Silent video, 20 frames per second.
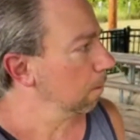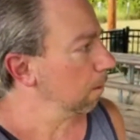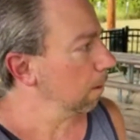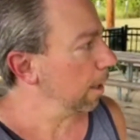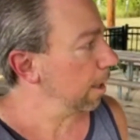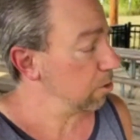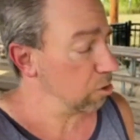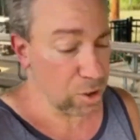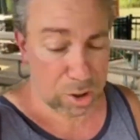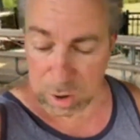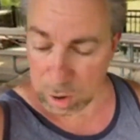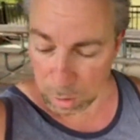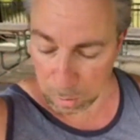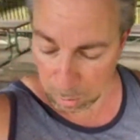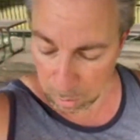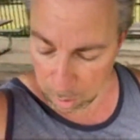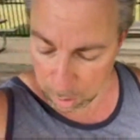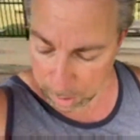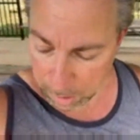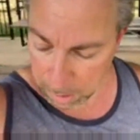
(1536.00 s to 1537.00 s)
I should start
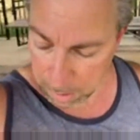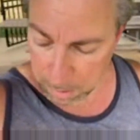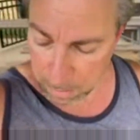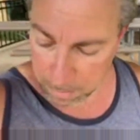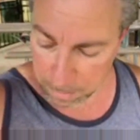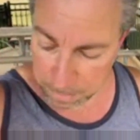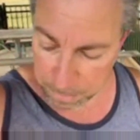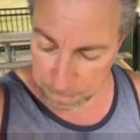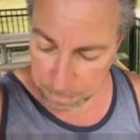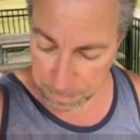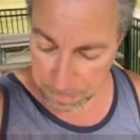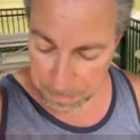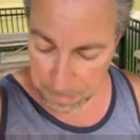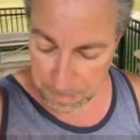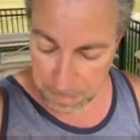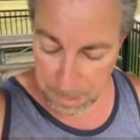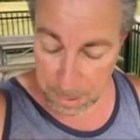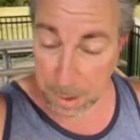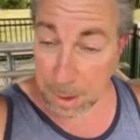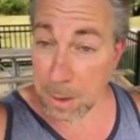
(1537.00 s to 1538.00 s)
walking,
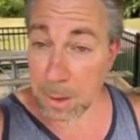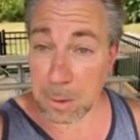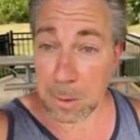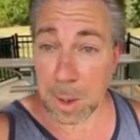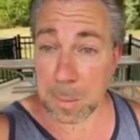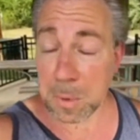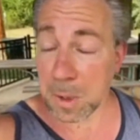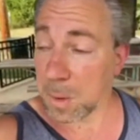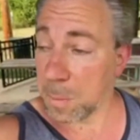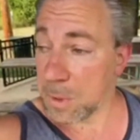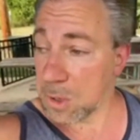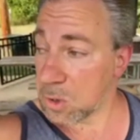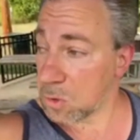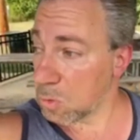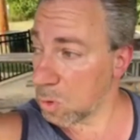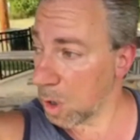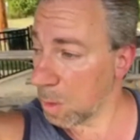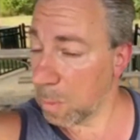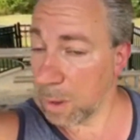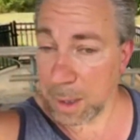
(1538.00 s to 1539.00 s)
or I'm going to be
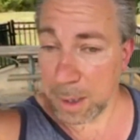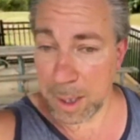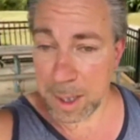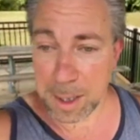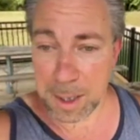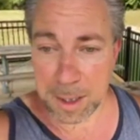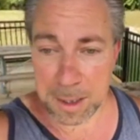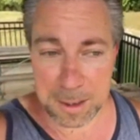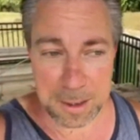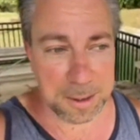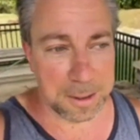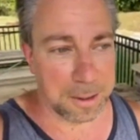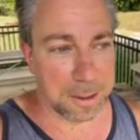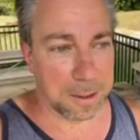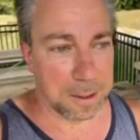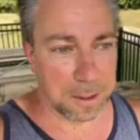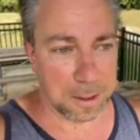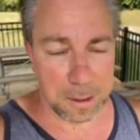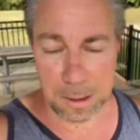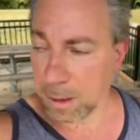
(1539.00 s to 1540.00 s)
struck by lightning.
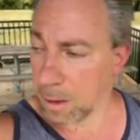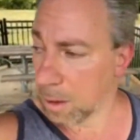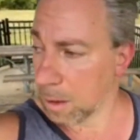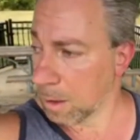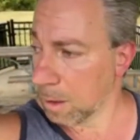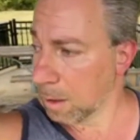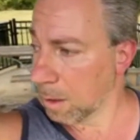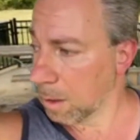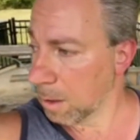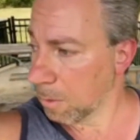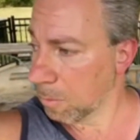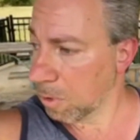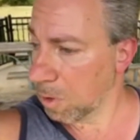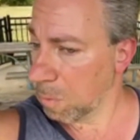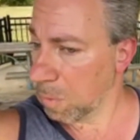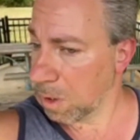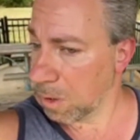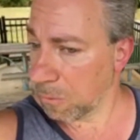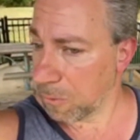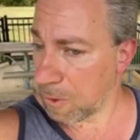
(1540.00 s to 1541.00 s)
Wouldn't
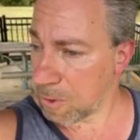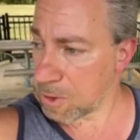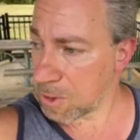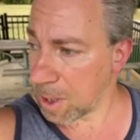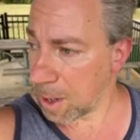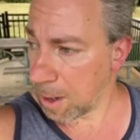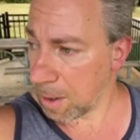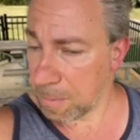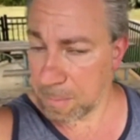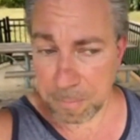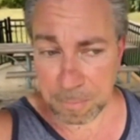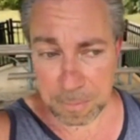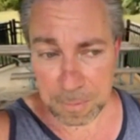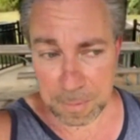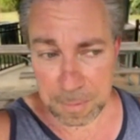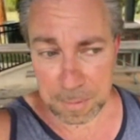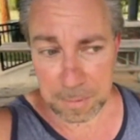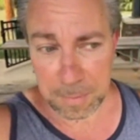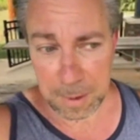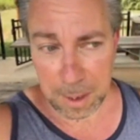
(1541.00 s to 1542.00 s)
be the first time
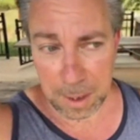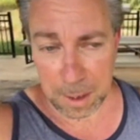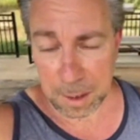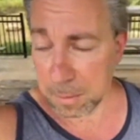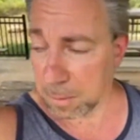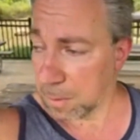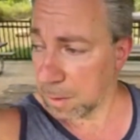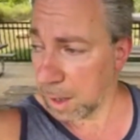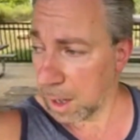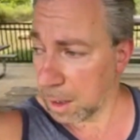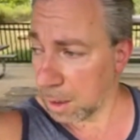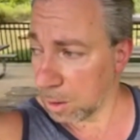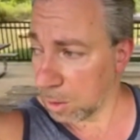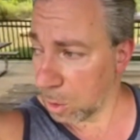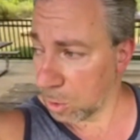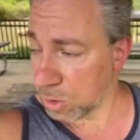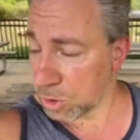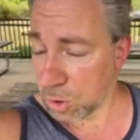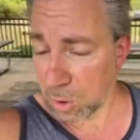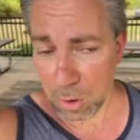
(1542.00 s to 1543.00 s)
that I had a
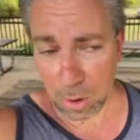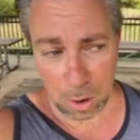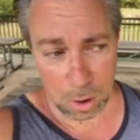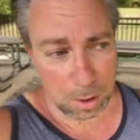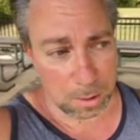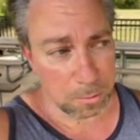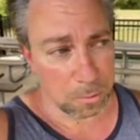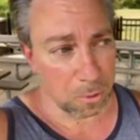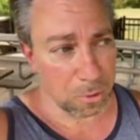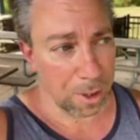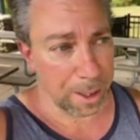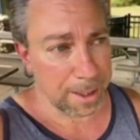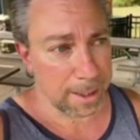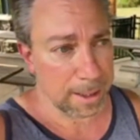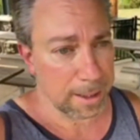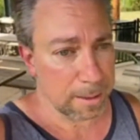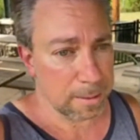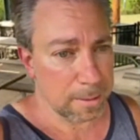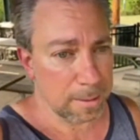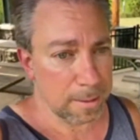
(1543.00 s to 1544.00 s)
close call with lightning.
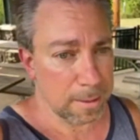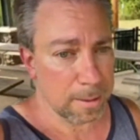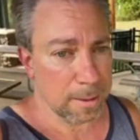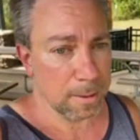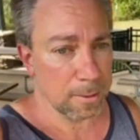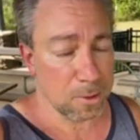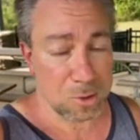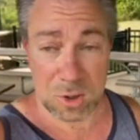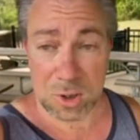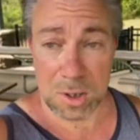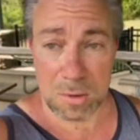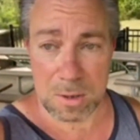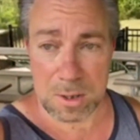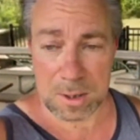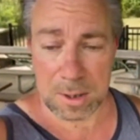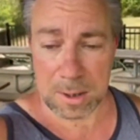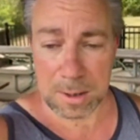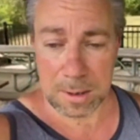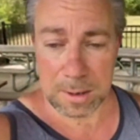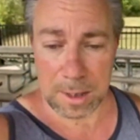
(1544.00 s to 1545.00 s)

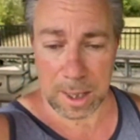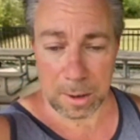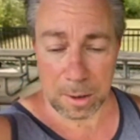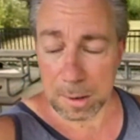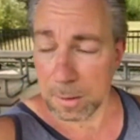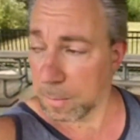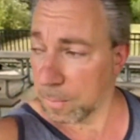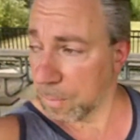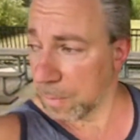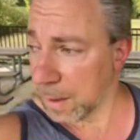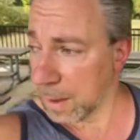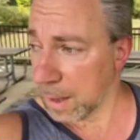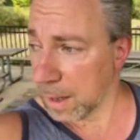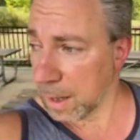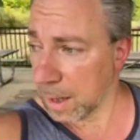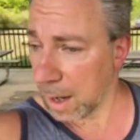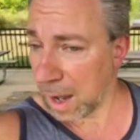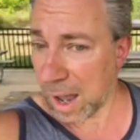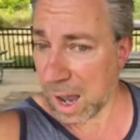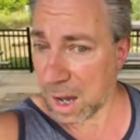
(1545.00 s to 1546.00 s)
Seriously, like
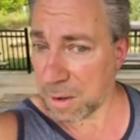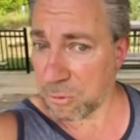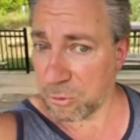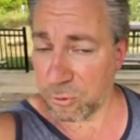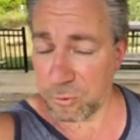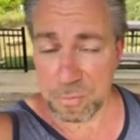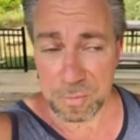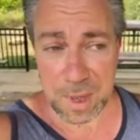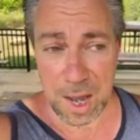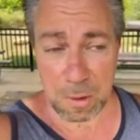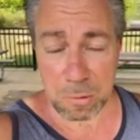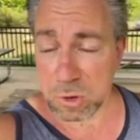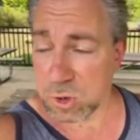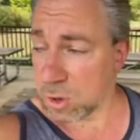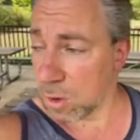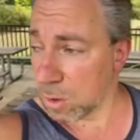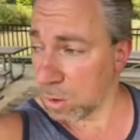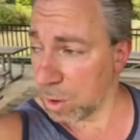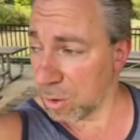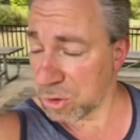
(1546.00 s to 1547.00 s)
I was so
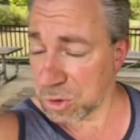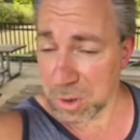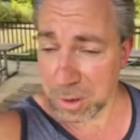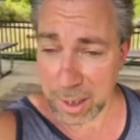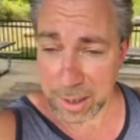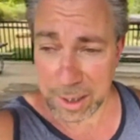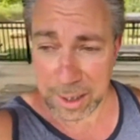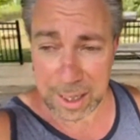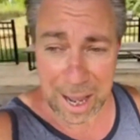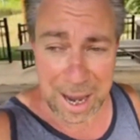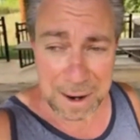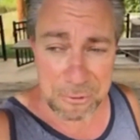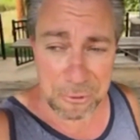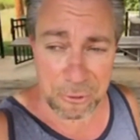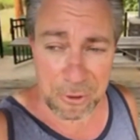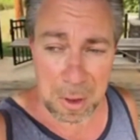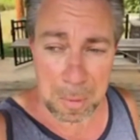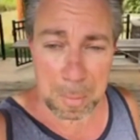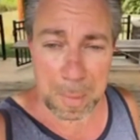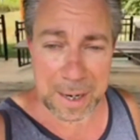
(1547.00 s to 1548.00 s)
close to lightning, I
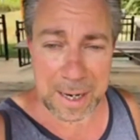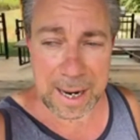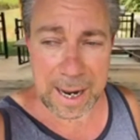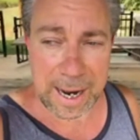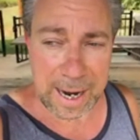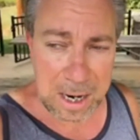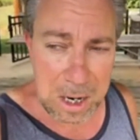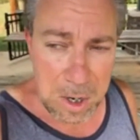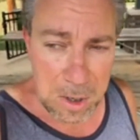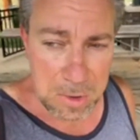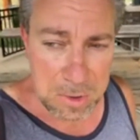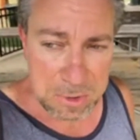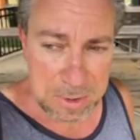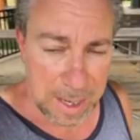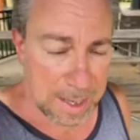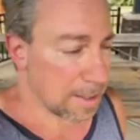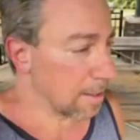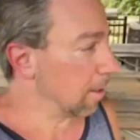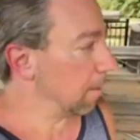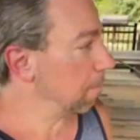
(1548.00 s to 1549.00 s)
felt my hair
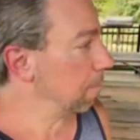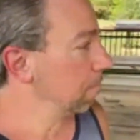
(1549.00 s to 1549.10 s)
standing up.